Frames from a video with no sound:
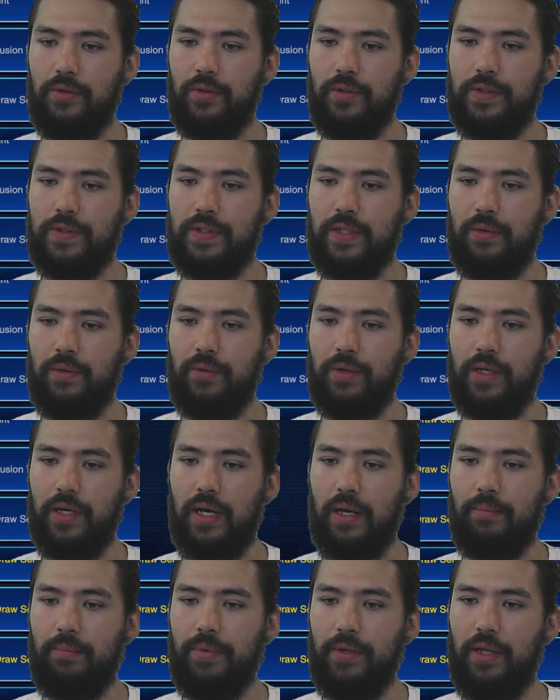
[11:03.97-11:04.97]
that we got?
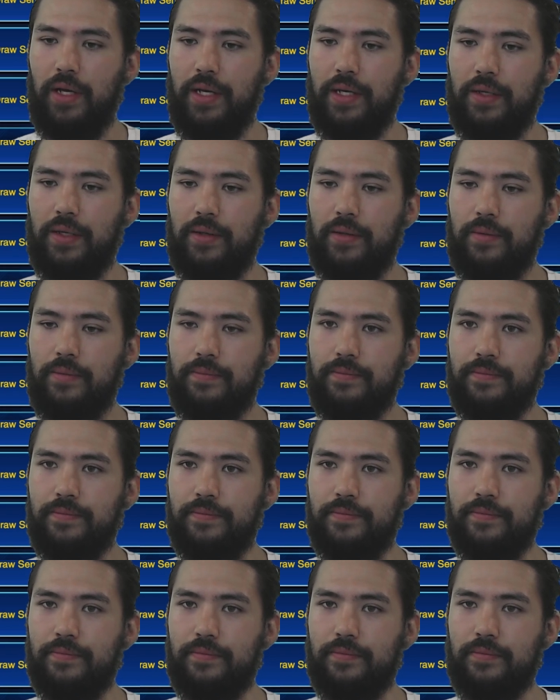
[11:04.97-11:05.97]
But, like,
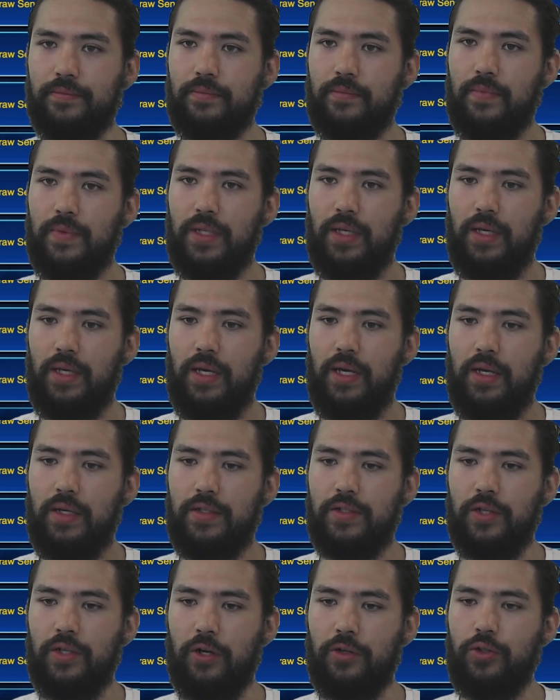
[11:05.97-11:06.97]

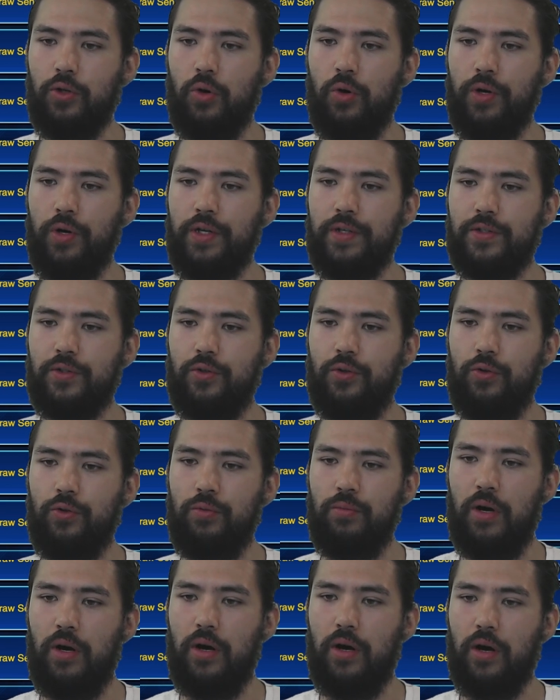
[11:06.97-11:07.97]
Sartorius
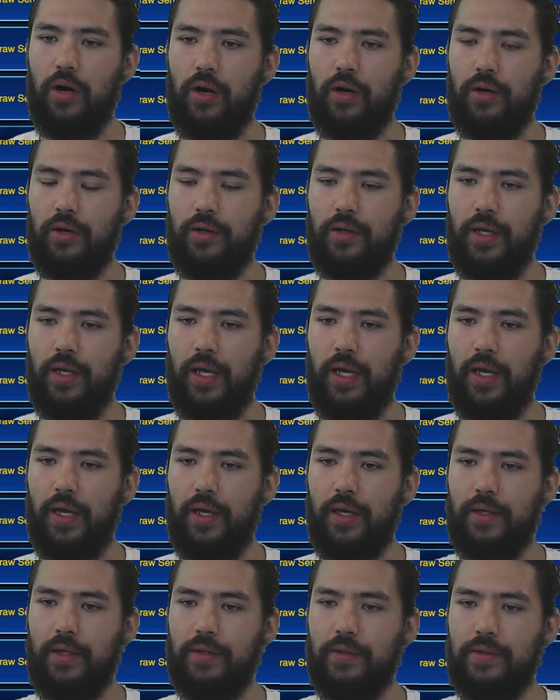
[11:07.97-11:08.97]
Kumar
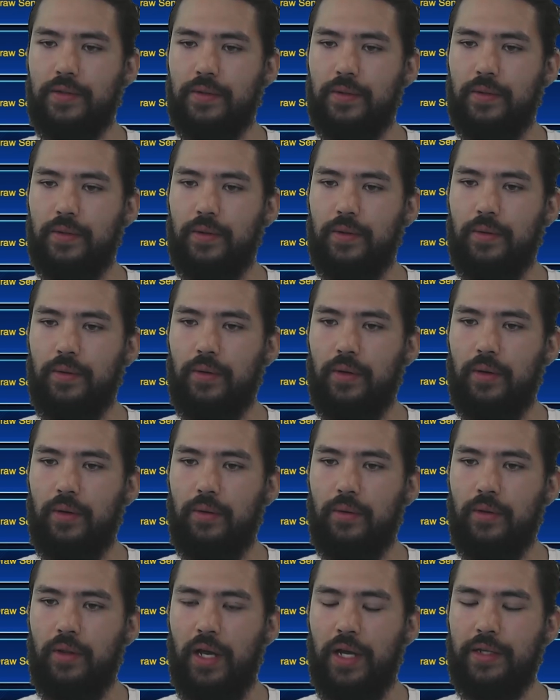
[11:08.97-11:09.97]
and
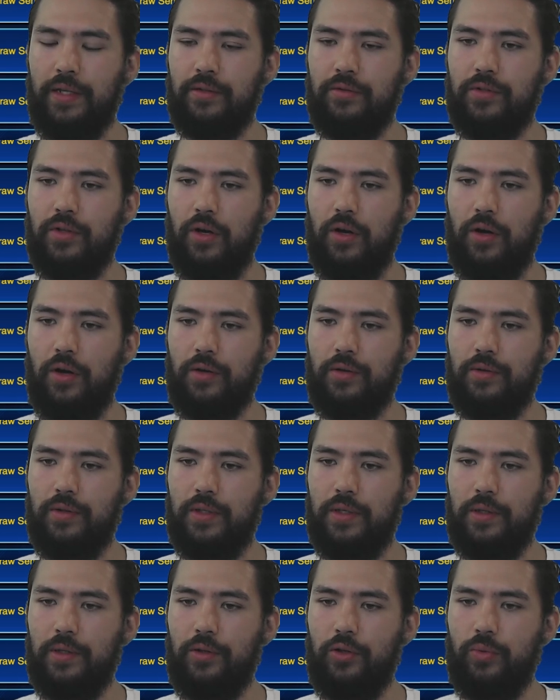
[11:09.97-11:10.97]
Light and Dark, the
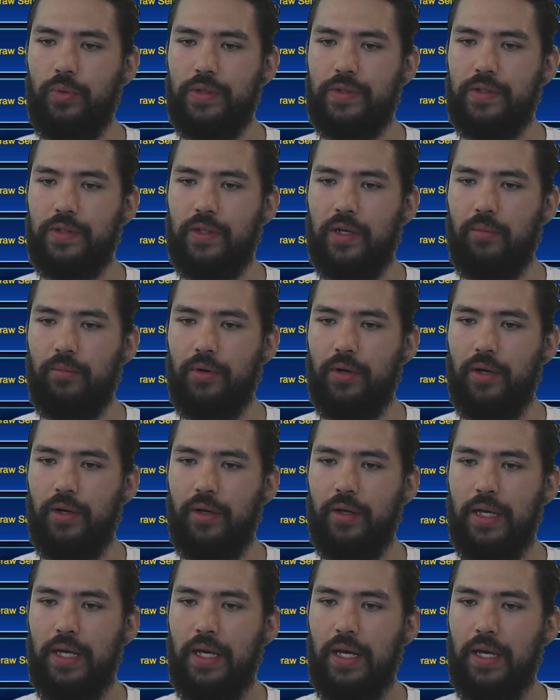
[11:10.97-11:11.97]
Loomis and Umbra,
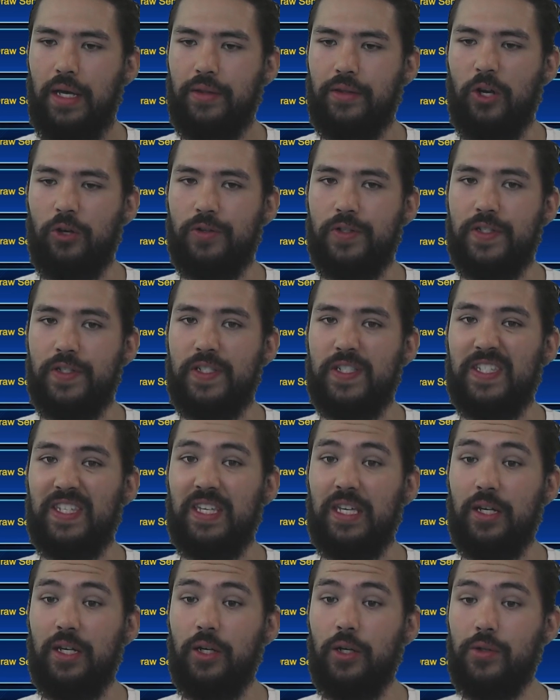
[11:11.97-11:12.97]
their
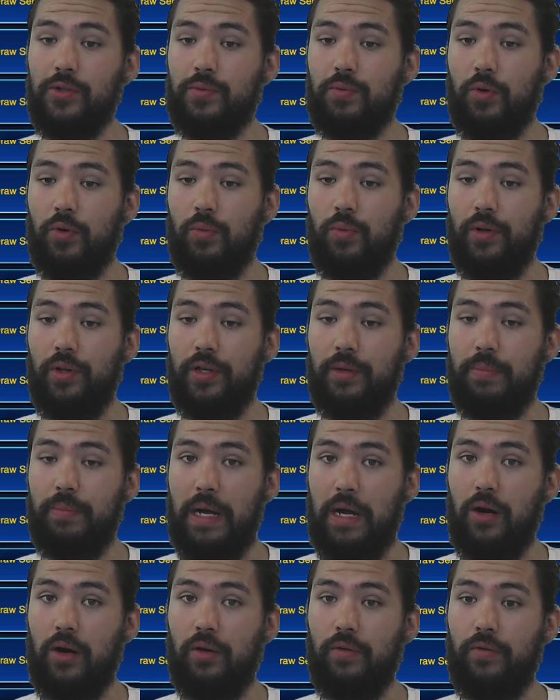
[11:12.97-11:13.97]
skills were really
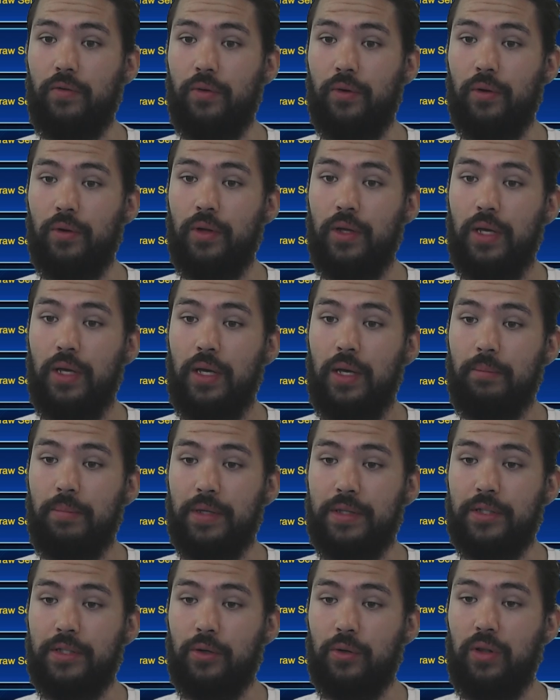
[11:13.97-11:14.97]
powerful, but
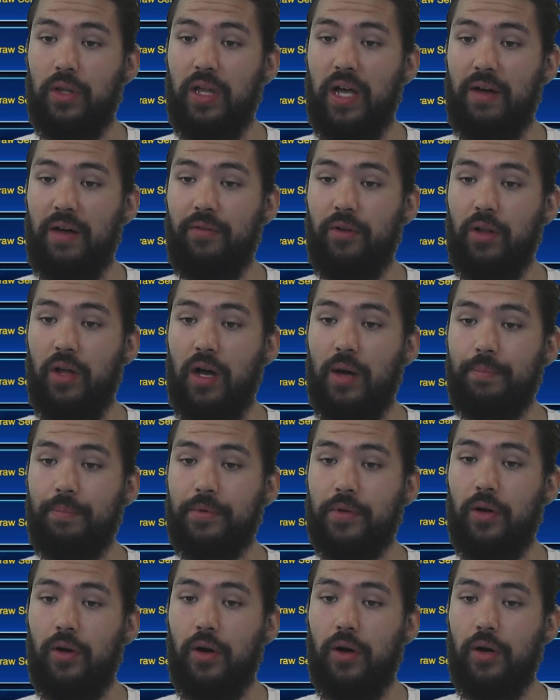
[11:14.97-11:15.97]
their level up
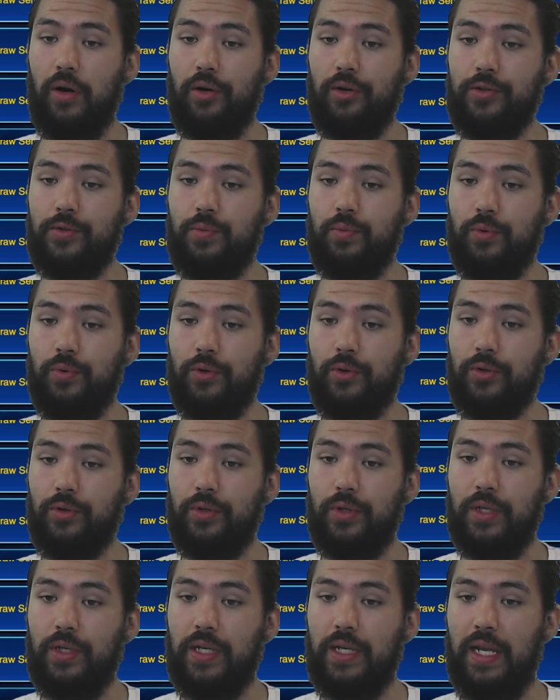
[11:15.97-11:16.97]
cards were
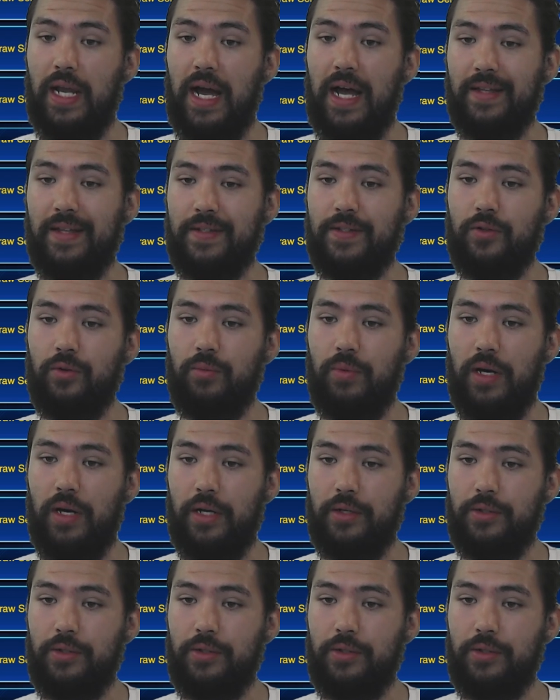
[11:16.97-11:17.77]
not so much.